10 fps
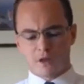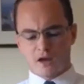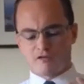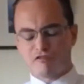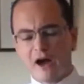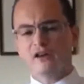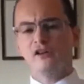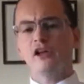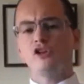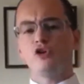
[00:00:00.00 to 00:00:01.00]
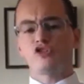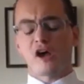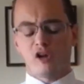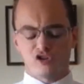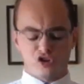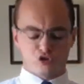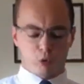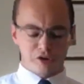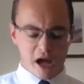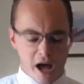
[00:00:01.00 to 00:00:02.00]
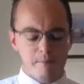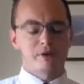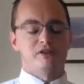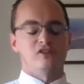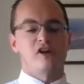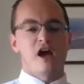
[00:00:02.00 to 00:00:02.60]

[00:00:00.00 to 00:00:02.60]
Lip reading: And finally, Luke tells us what happened.